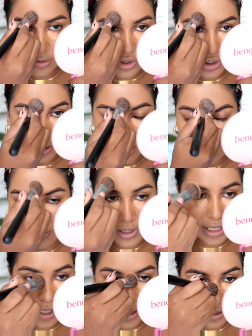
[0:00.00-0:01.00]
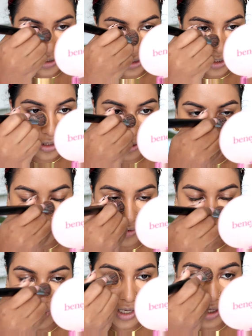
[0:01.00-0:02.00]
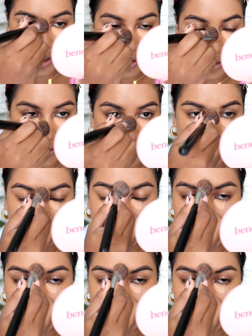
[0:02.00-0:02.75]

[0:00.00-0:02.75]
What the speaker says: I'm just gonna blend the center of the face.